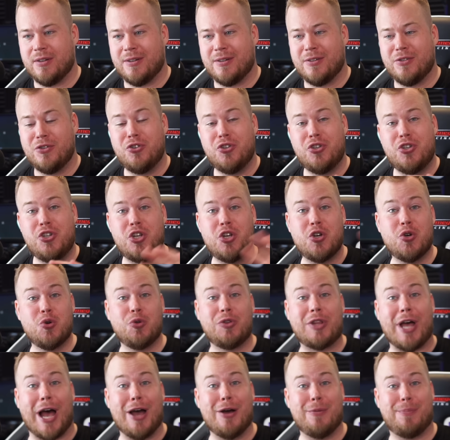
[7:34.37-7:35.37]
new
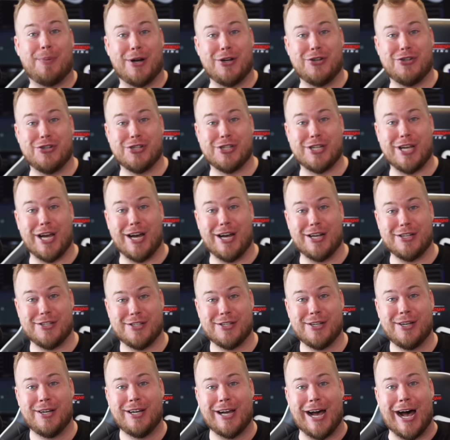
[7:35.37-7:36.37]
tire pressures,
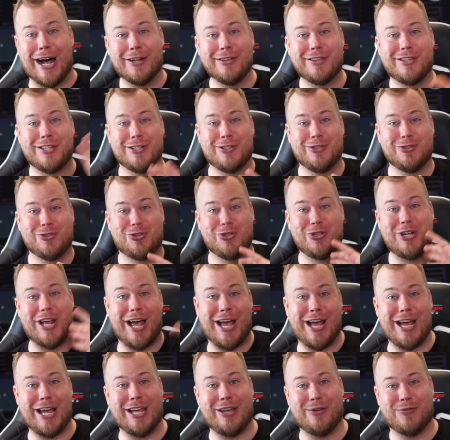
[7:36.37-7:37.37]
guys. Until
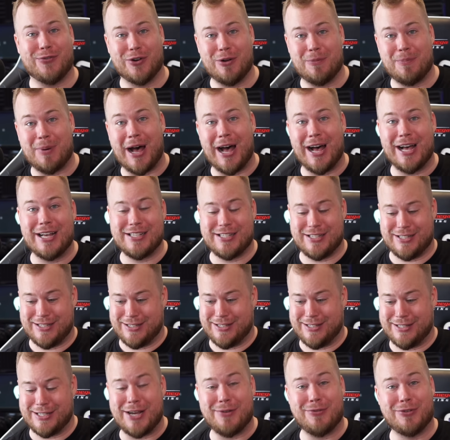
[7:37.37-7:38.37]
today, for the past
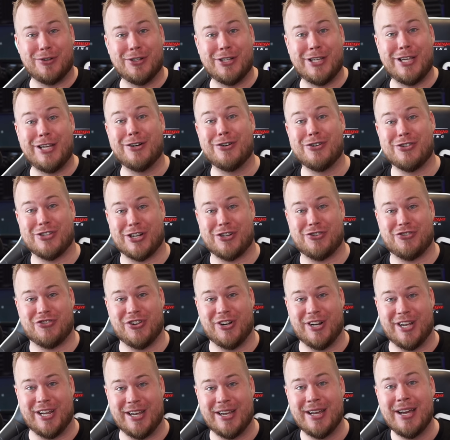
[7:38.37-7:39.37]
several years
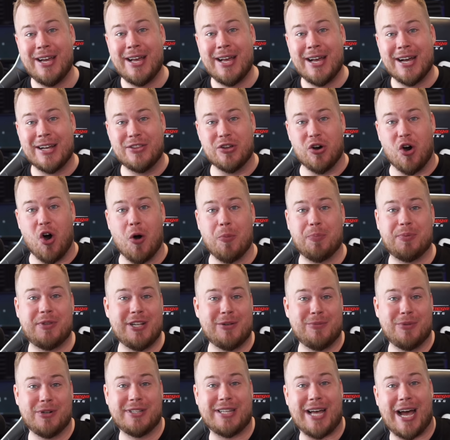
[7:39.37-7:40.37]
actually, the
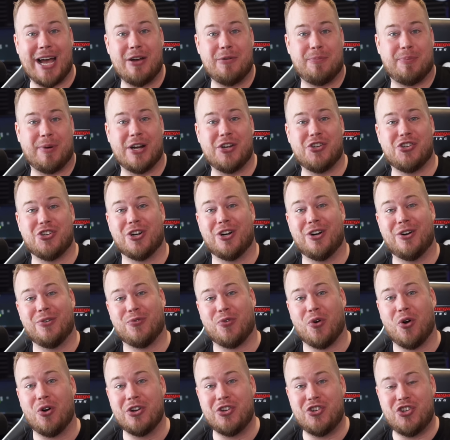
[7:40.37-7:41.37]
optimal tire pressure
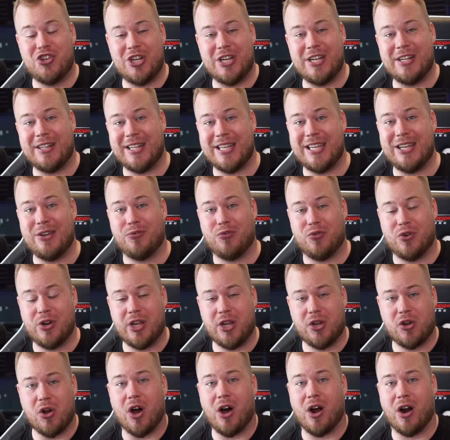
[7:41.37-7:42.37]
for
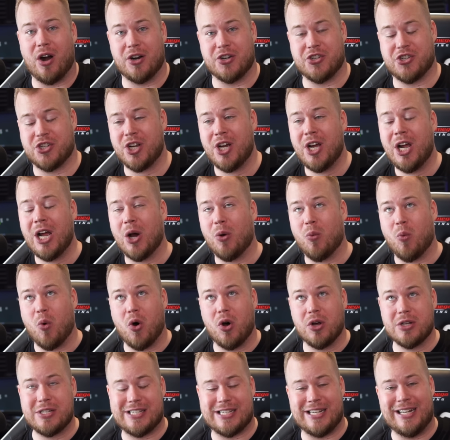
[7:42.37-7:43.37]
GT3 cars
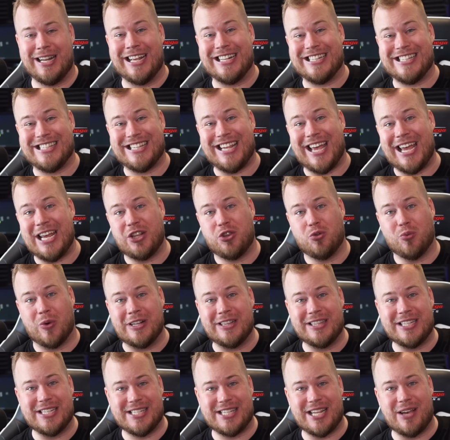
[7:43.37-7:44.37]
was, let's say,
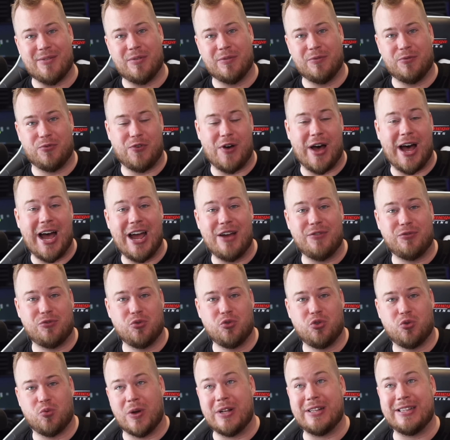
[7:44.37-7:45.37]
27.5 to
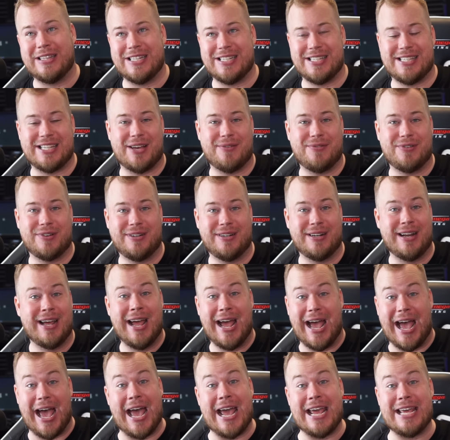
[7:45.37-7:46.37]

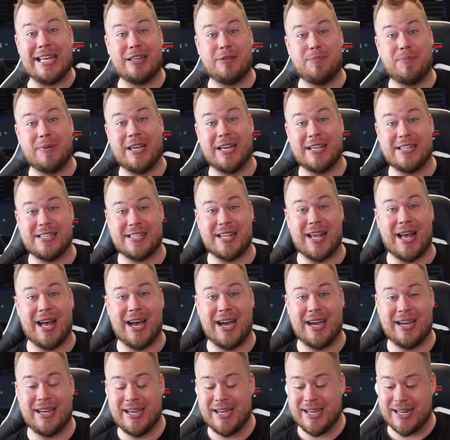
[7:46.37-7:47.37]
27.8
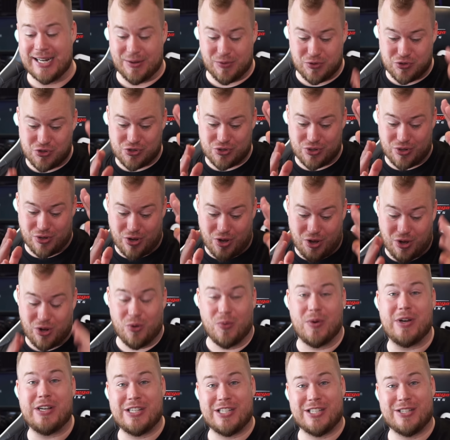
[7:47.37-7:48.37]
PSI. That was
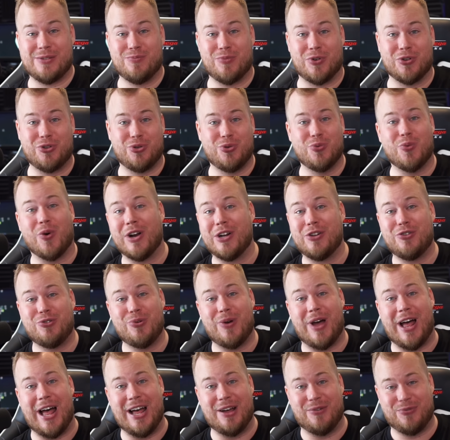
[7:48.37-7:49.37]
always what you wanted to
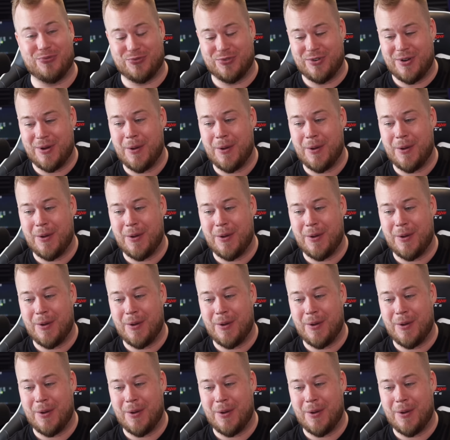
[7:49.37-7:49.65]
have.